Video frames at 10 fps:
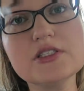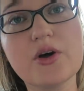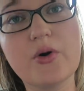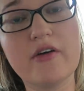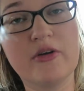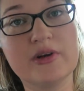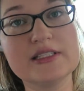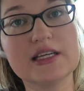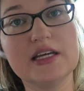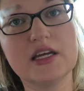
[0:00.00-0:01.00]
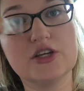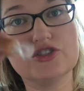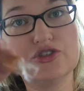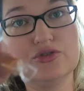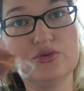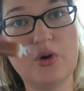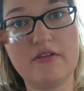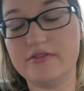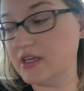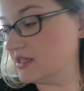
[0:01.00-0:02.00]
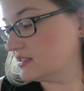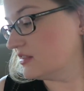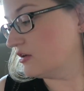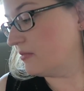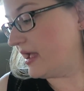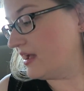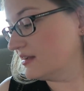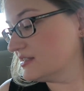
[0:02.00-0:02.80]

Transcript: So everyone's getting two of these in their bag.